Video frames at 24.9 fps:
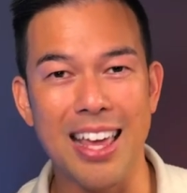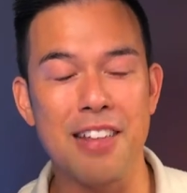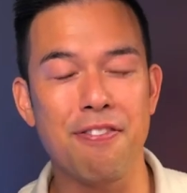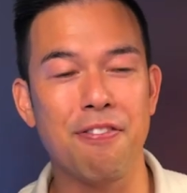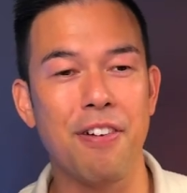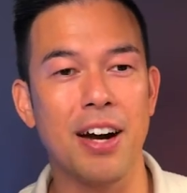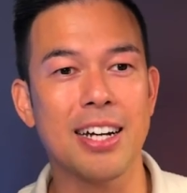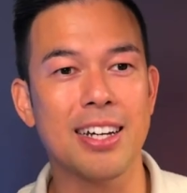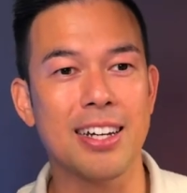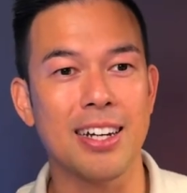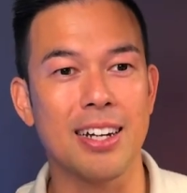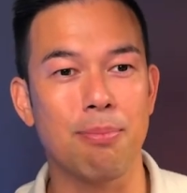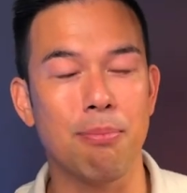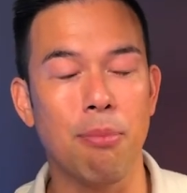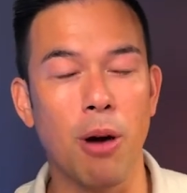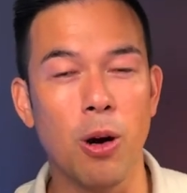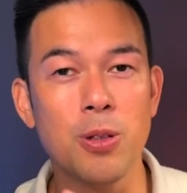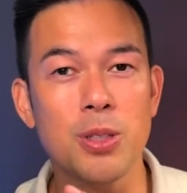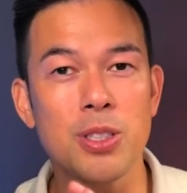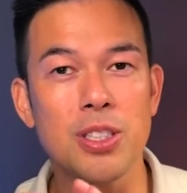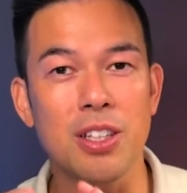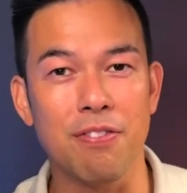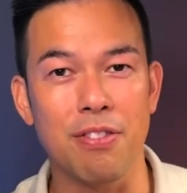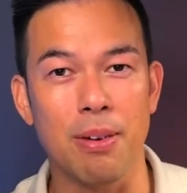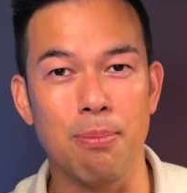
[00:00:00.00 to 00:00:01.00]
They fucking,
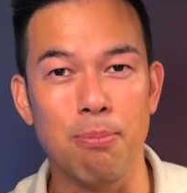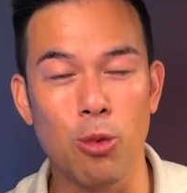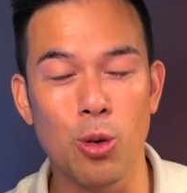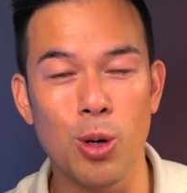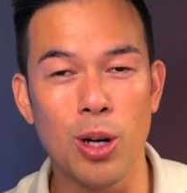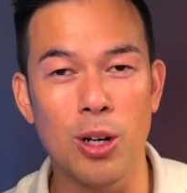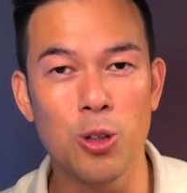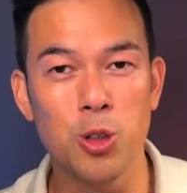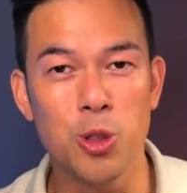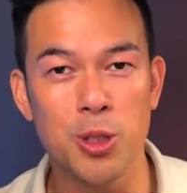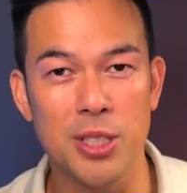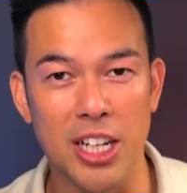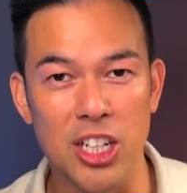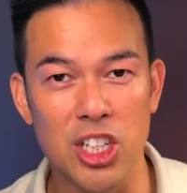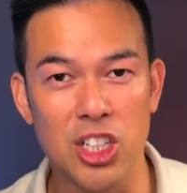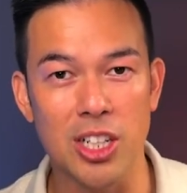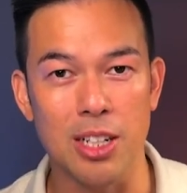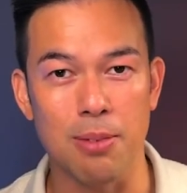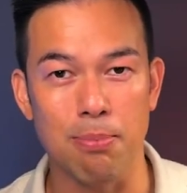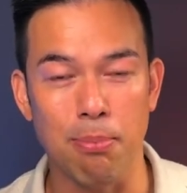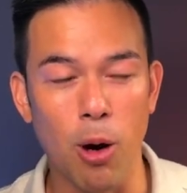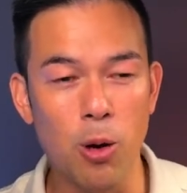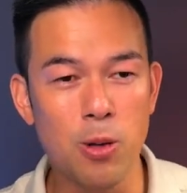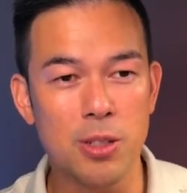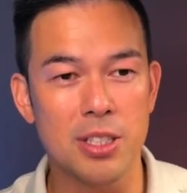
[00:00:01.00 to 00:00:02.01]
most of them will lose their
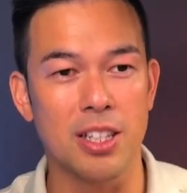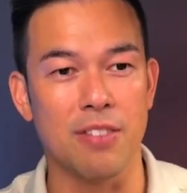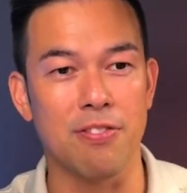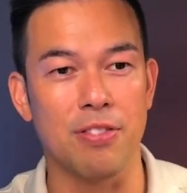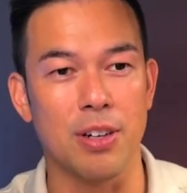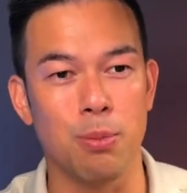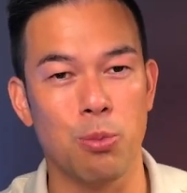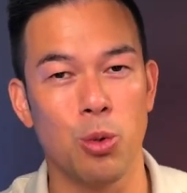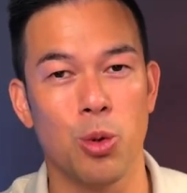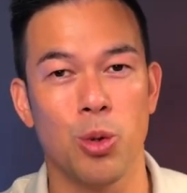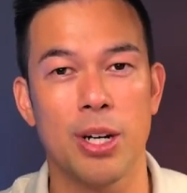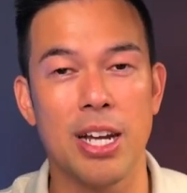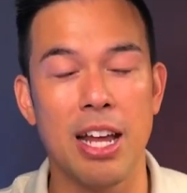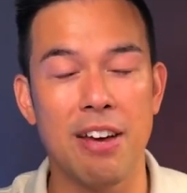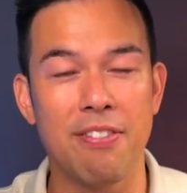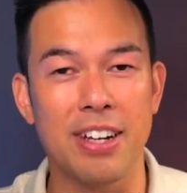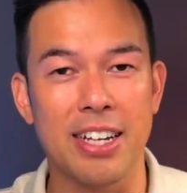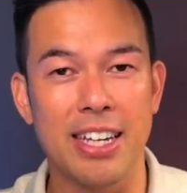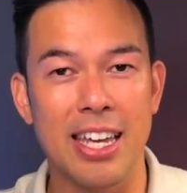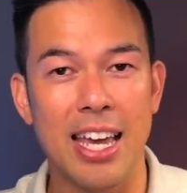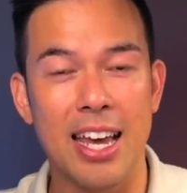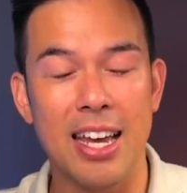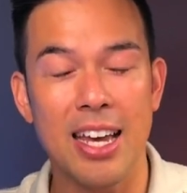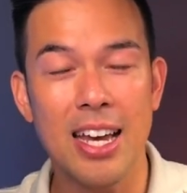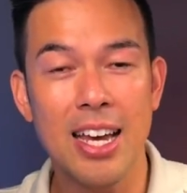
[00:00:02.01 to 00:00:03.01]
shit. Most of them will never
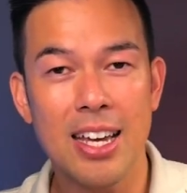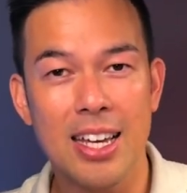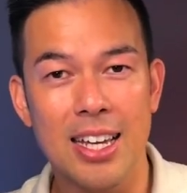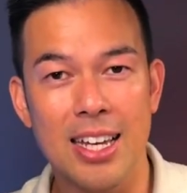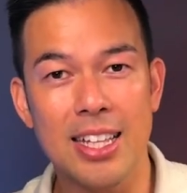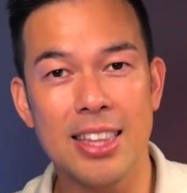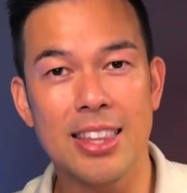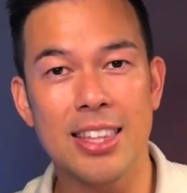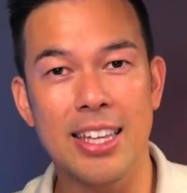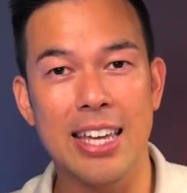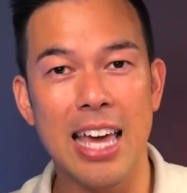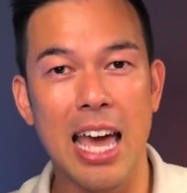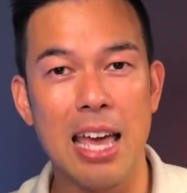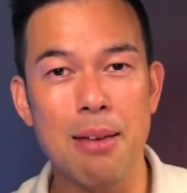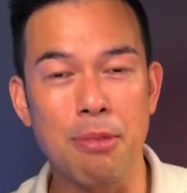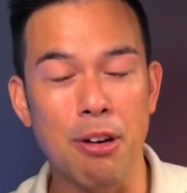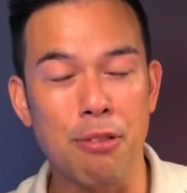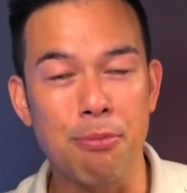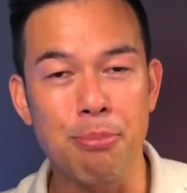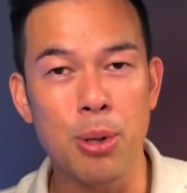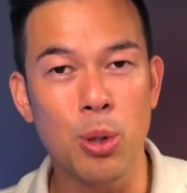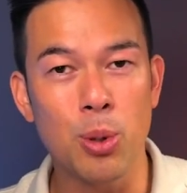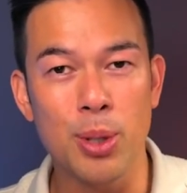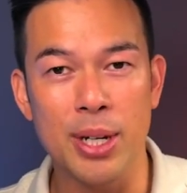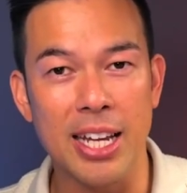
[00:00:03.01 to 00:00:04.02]
get in the game
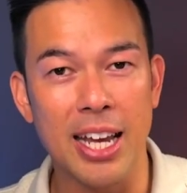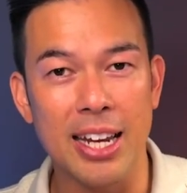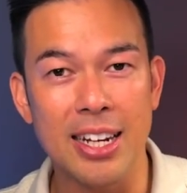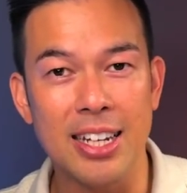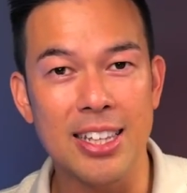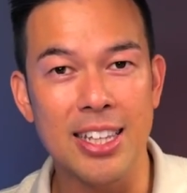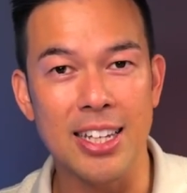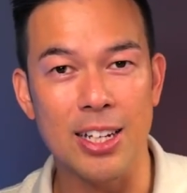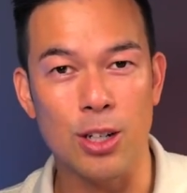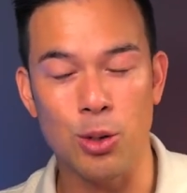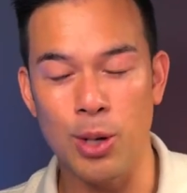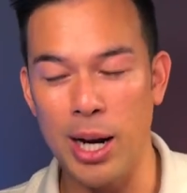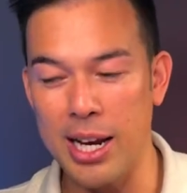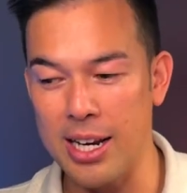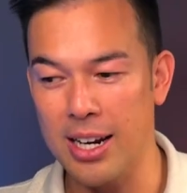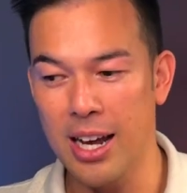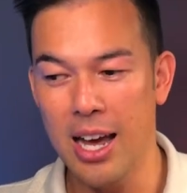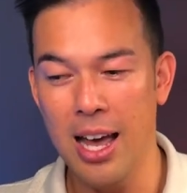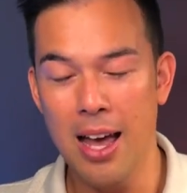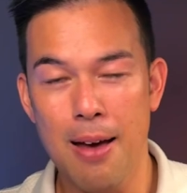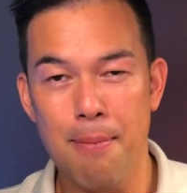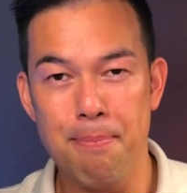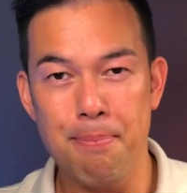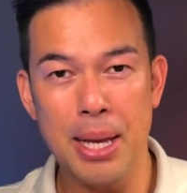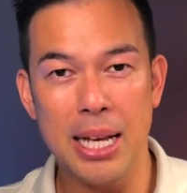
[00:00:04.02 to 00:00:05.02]
of building anything great
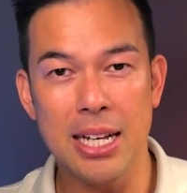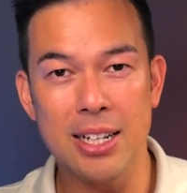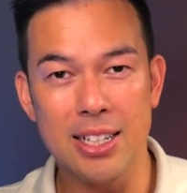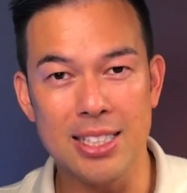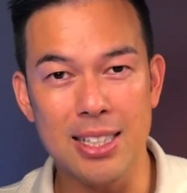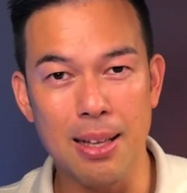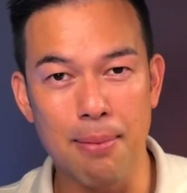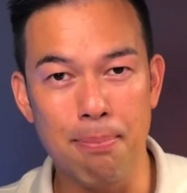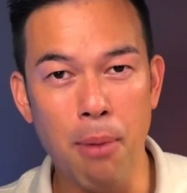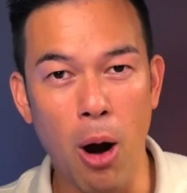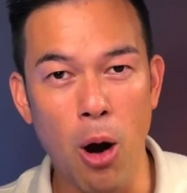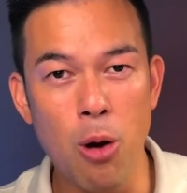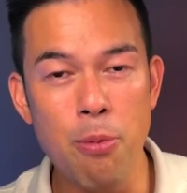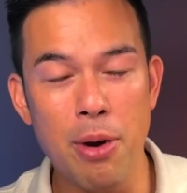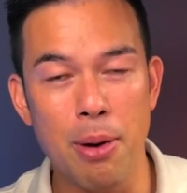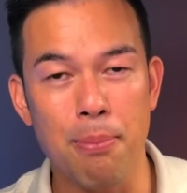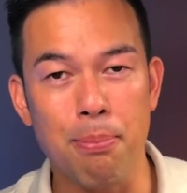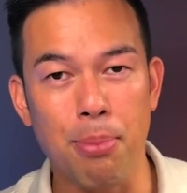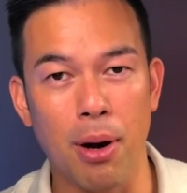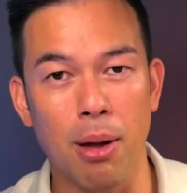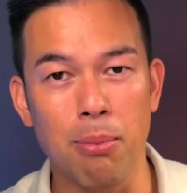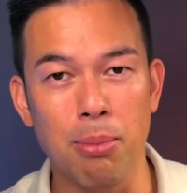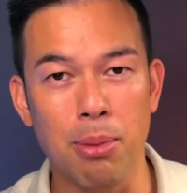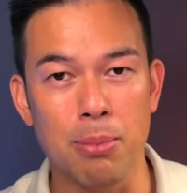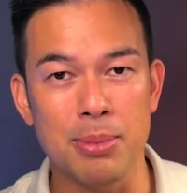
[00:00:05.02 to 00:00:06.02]
because the moment
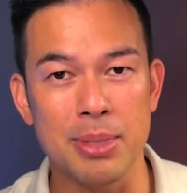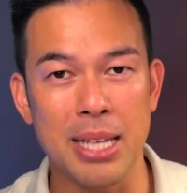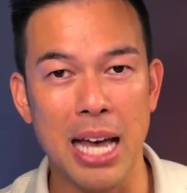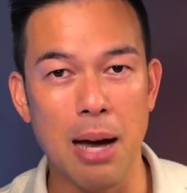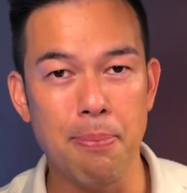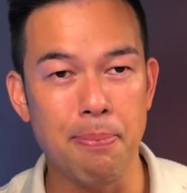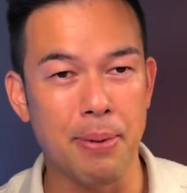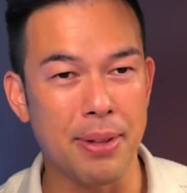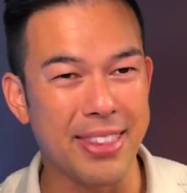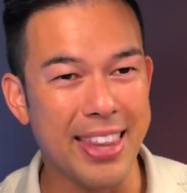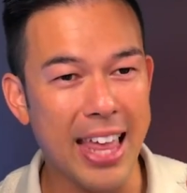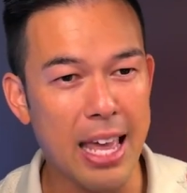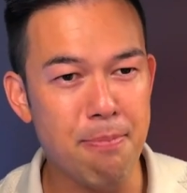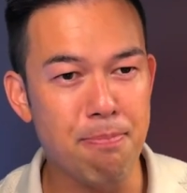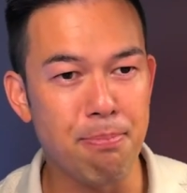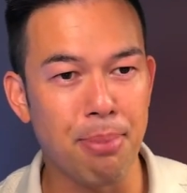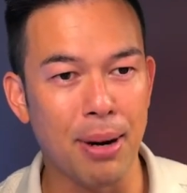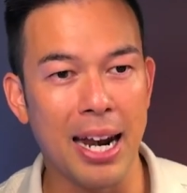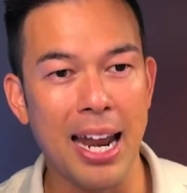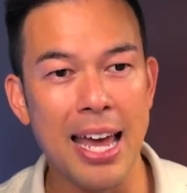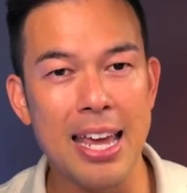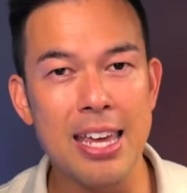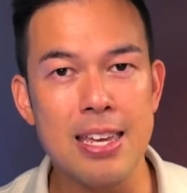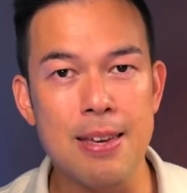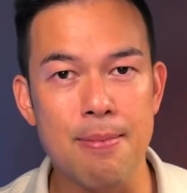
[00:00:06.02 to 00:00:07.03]
problems happen, they
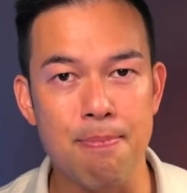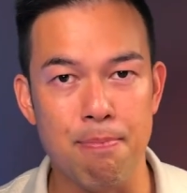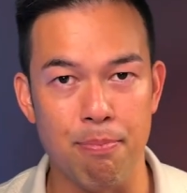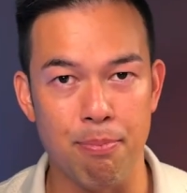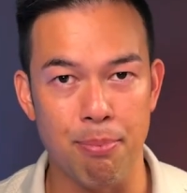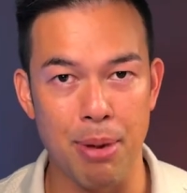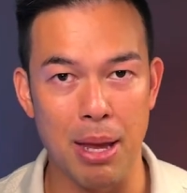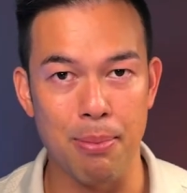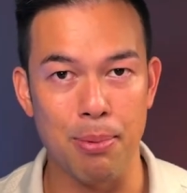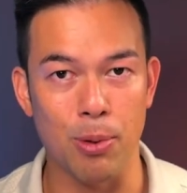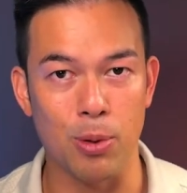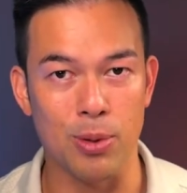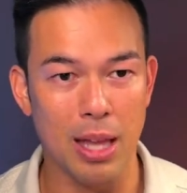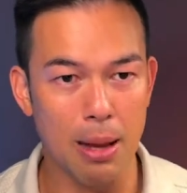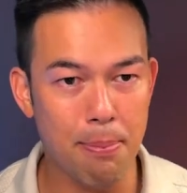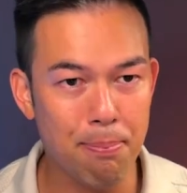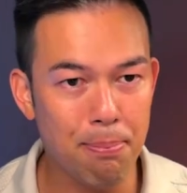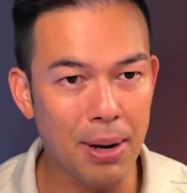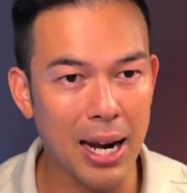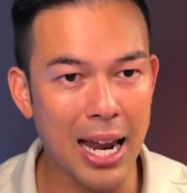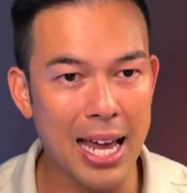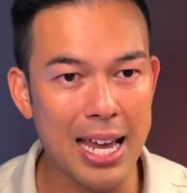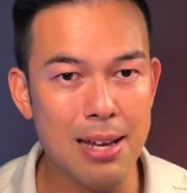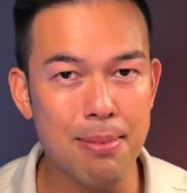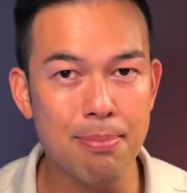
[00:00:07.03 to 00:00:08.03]
blame people. They
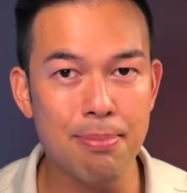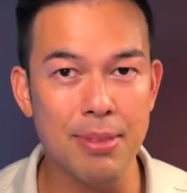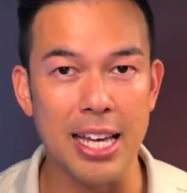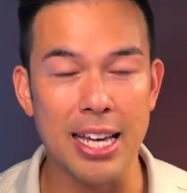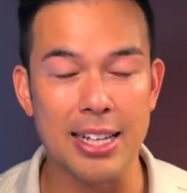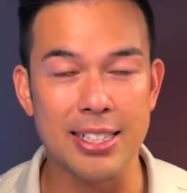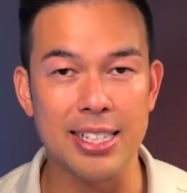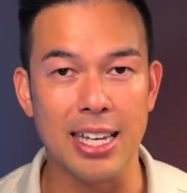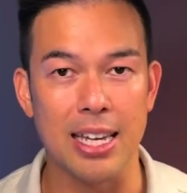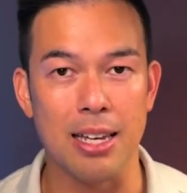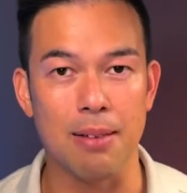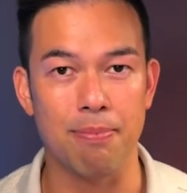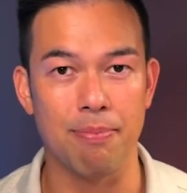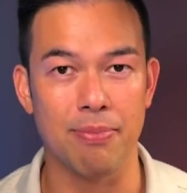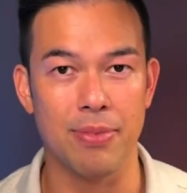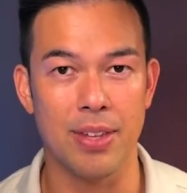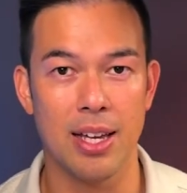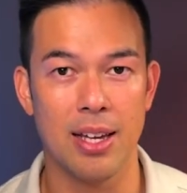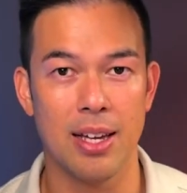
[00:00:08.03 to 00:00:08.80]
blame their team.